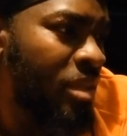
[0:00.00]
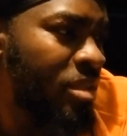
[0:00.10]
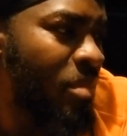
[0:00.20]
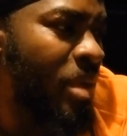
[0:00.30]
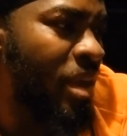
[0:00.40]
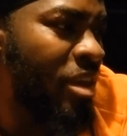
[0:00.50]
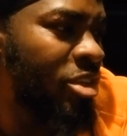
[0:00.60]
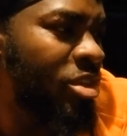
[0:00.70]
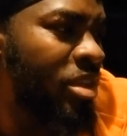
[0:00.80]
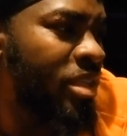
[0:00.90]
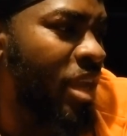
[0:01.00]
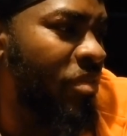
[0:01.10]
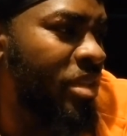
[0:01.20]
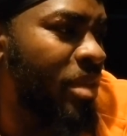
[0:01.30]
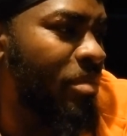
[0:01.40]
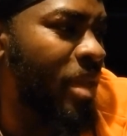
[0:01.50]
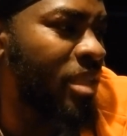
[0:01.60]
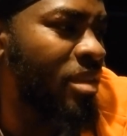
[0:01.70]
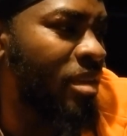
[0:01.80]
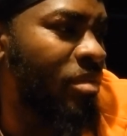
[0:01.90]
so I'm not gonna judge everything
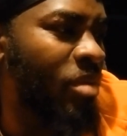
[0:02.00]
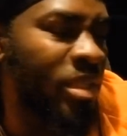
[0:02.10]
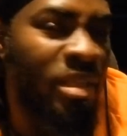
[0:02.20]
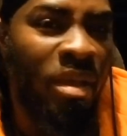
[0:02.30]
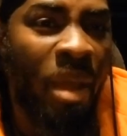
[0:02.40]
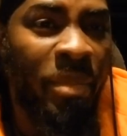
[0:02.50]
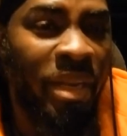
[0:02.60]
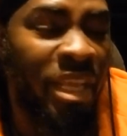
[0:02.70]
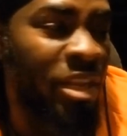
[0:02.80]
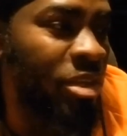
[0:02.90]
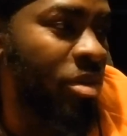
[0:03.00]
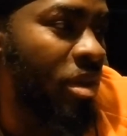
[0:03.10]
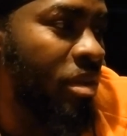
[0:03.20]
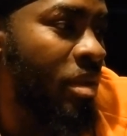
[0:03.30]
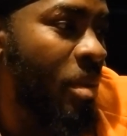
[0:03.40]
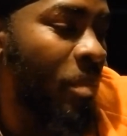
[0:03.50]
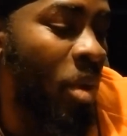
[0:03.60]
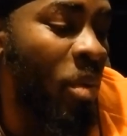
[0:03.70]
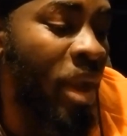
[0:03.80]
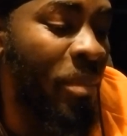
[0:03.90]
based on what's happening in the truck. But
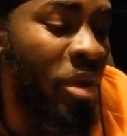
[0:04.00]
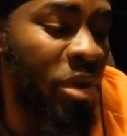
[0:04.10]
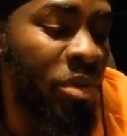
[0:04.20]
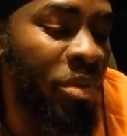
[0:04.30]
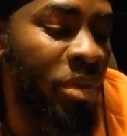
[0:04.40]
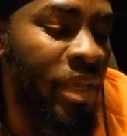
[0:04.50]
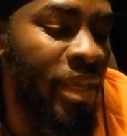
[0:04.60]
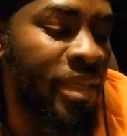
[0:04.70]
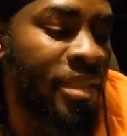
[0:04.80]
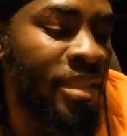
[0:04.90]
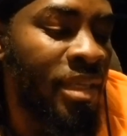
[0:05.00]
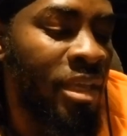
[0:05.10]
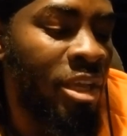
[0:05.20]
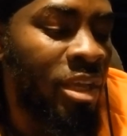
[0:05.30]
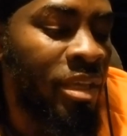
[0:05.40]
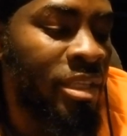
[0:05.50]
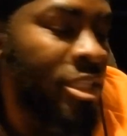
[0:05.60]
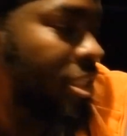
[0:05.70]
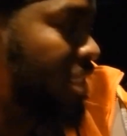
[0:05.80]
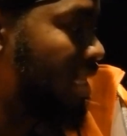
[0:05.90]
what I'm gonna do is
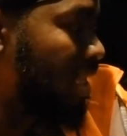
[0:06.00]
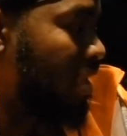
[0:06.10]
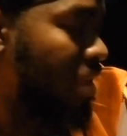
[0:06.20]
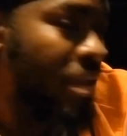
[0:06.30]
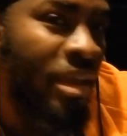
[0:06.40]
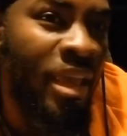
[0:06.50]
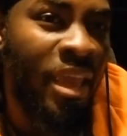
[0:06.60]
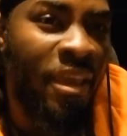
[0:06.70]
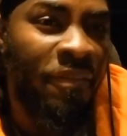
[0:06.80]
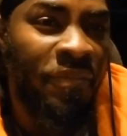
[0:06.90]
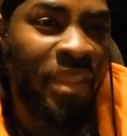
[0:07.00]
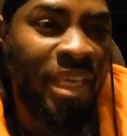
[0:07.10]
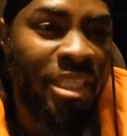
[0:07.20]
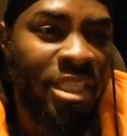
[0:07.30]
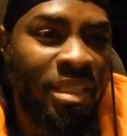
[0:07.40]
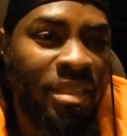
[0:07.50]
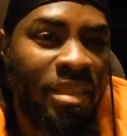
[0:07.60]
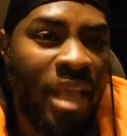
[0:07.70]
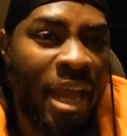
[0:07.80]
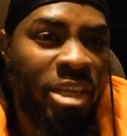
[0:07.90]
see if this
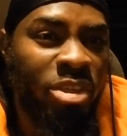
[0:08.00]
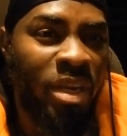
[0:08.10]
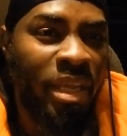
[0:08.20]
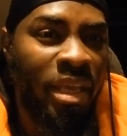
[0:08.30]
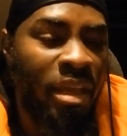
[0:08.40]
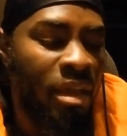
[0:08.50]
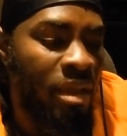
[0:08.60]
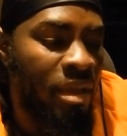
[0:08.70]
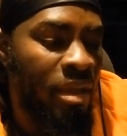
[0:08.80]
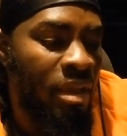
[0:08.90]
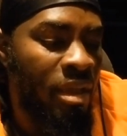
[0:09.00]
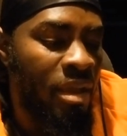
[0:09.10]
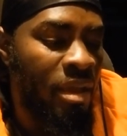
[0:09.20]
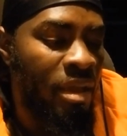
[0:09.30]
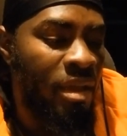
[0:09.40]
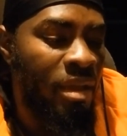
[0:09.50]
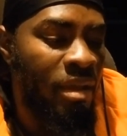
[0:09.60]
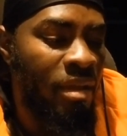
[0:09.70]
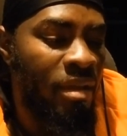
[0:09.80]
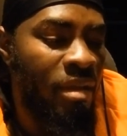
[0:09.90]
actually
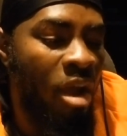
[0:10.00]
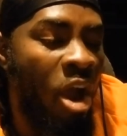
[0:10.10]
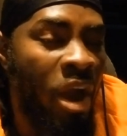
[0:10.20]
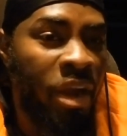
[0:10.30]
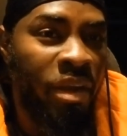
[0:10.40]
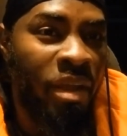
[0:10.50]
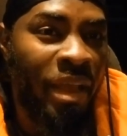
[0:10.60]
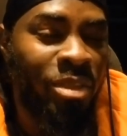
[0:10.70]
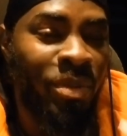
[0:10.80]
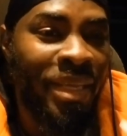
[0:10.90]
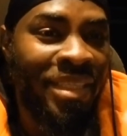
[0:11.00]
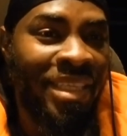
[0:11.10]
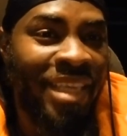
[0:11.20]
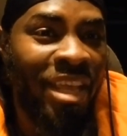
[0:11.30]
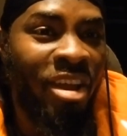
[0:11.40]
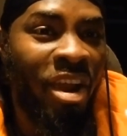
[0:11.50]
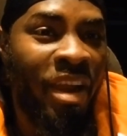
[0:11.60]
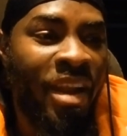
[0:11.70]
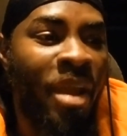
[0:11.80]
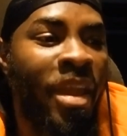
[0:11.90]
hard. As soon as this gets
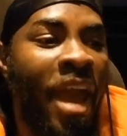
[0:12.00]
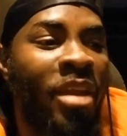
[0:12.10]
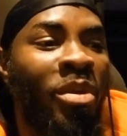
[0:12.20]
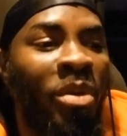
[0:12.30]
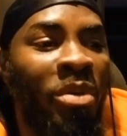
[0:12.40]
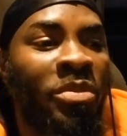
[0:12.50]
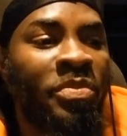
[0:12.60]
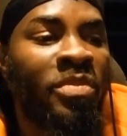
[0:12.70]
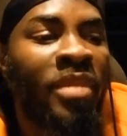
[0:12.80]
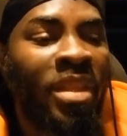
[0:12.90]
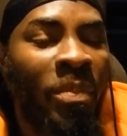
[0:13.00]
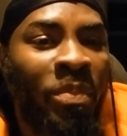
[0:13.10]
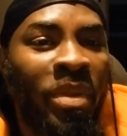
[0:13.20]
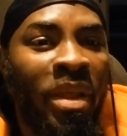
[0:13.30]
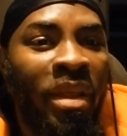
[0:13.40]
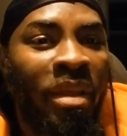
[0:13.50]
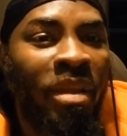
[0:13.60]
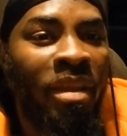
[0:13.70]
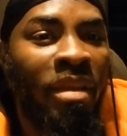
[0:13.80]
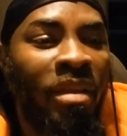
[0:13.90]
hard, I, I know the,
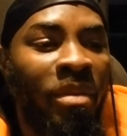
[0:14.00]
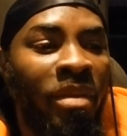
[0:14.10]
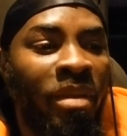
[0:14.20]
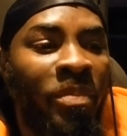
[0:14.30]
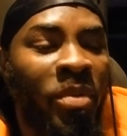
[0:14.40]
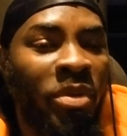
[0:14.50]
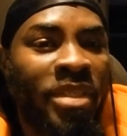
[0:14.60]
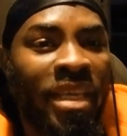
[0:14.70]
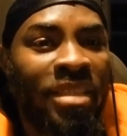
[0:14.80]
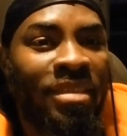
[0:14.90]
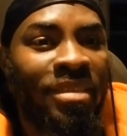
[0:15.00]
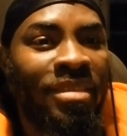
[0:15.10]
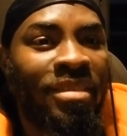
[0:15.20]
the process,